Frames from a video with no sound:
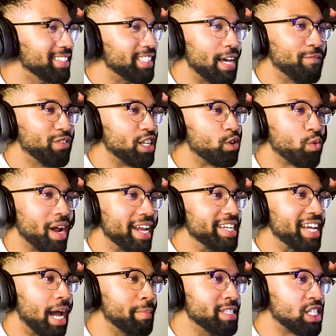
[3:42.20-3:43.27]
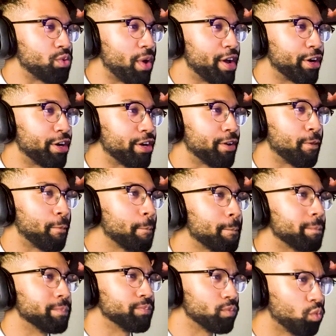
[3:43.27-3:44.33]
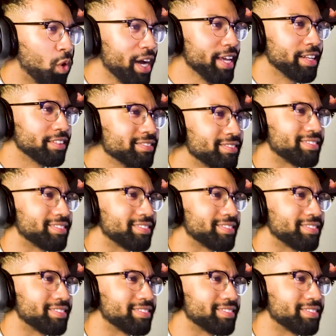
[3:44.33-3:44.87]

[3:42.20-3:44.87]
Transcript: definitely Ride Diamond Swagger. What?